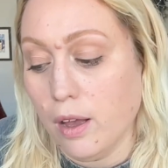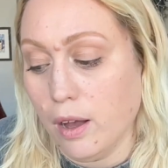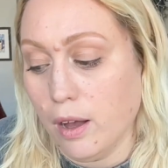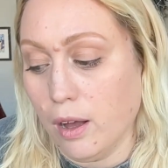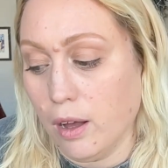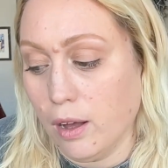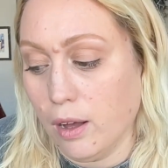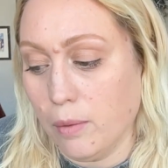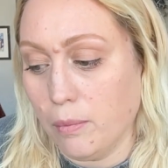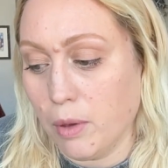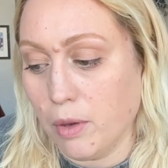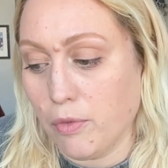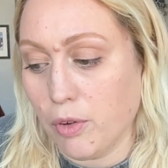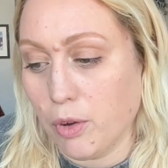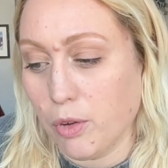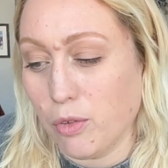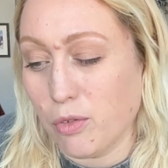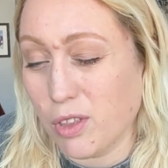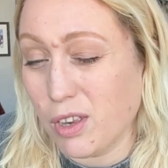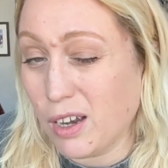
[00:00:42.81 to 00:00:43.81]
Um, if you're
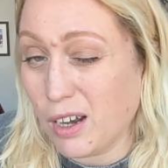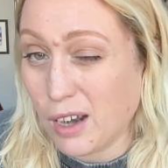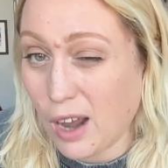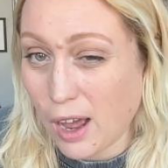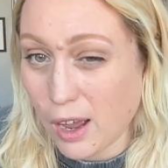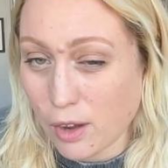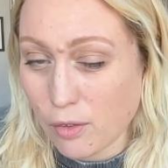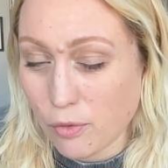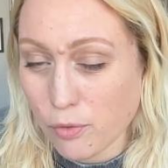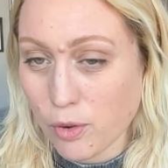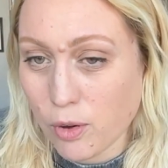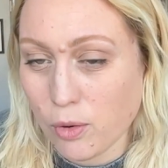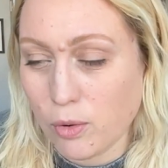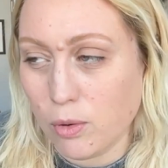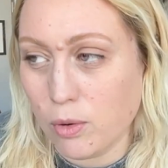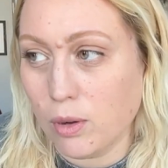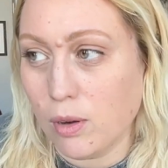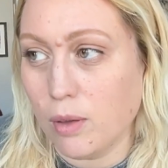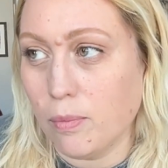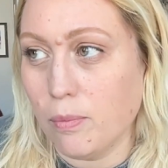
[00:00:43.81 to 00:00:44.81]
using an
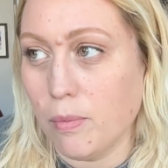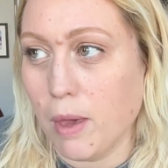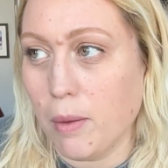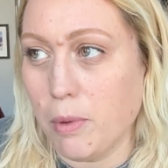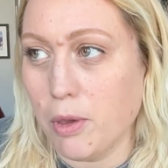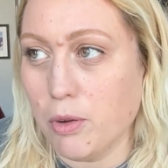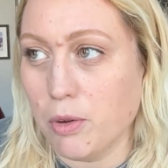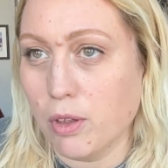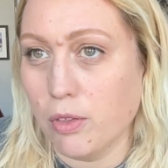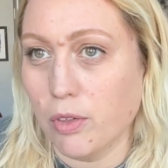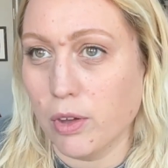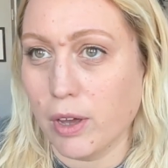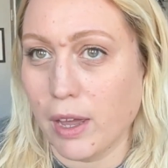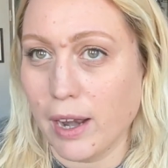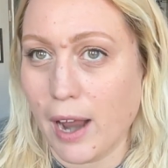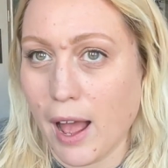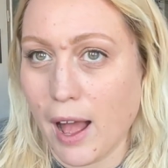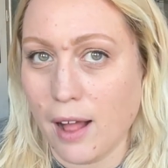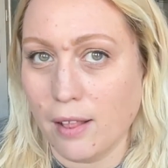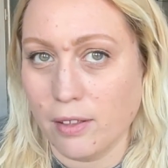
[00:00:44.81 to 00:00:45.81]
iPhone, maybe you can look at
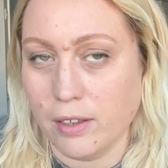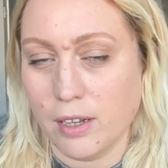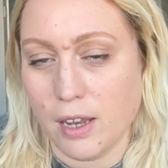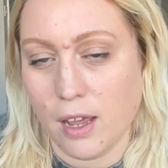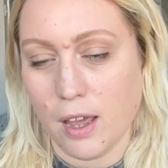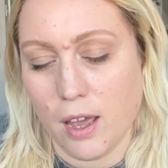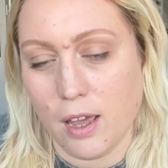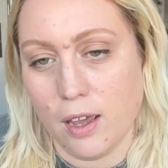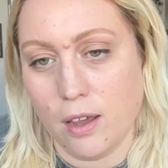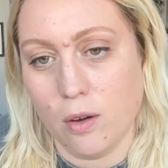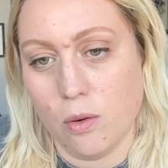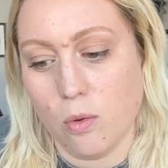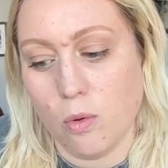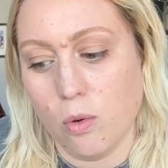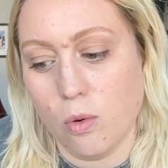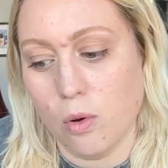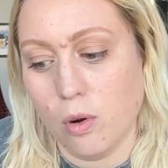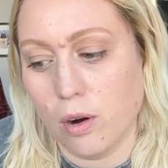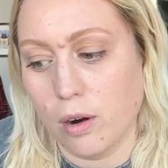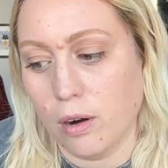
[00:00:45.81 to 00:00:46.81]
Halide
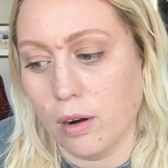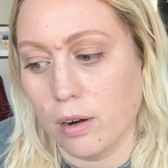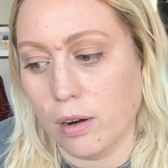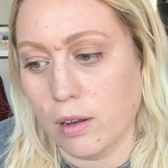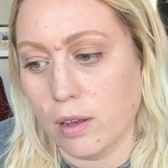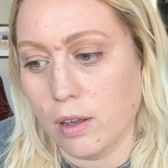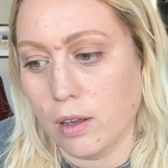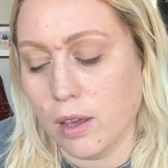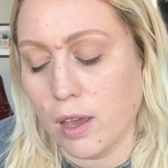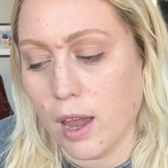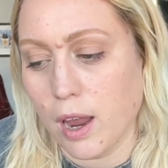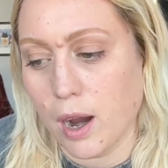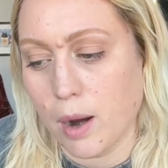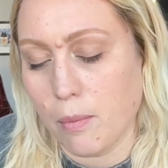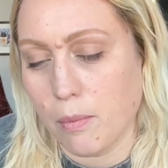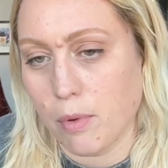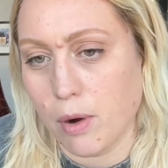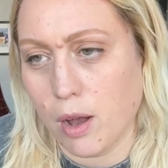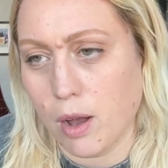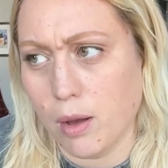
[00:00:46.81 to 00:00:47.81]
or
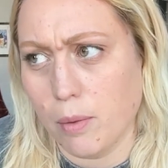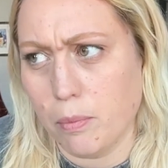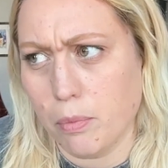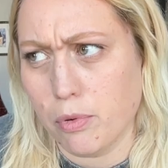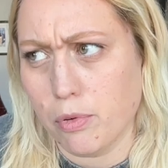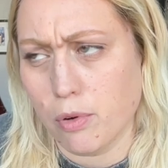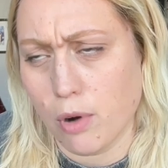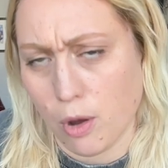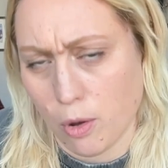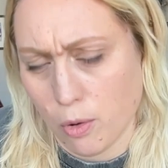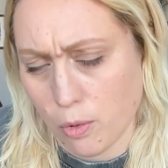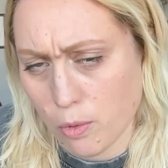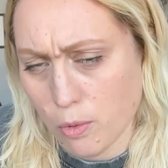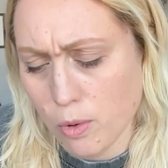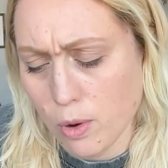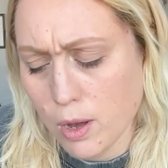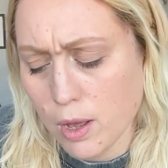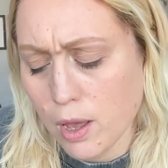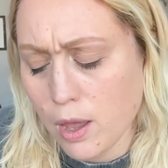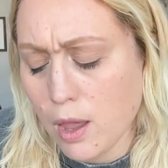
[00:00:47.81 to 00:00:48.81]
Camera Pro.